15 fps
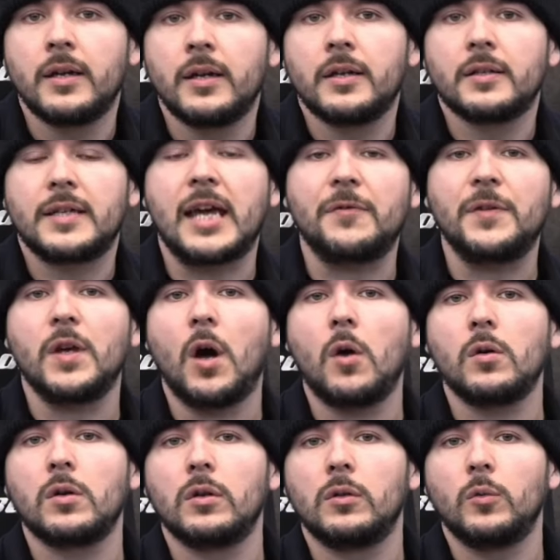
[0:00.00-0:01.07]
Kathy
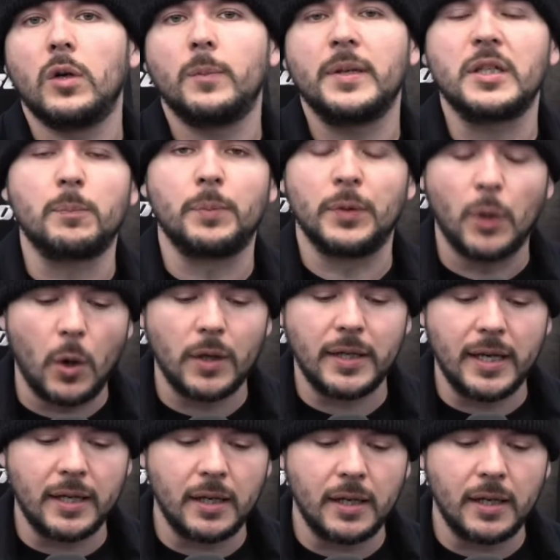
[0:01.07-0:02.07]
Hochul will be deploying